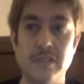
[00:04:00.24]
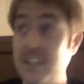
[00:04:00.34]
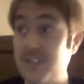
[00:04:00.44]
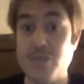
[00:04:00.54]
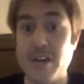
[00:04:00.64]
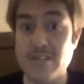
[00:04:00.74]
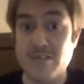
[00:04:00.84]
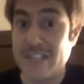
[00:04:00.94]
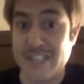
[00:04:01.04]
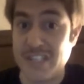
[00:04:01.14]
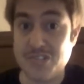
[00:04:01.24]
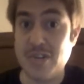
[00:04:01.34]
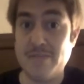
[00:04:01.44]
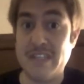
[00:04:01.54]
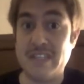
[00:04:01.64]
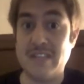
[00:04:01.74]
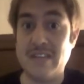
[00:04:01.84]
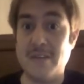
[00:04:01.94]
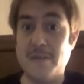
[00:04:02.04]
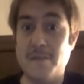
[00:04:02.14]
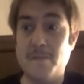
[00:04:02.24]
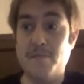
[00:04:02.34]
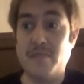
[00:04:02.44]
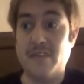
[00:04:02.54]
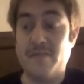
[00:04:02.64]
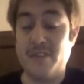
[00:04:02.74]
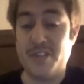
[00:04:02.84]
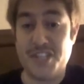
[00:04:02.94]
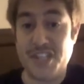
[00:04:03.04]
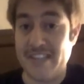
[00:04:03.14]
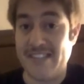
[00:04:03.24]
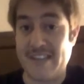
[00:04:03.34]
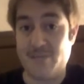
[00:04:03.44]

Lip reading: They threw out Lucas's treatments for shit like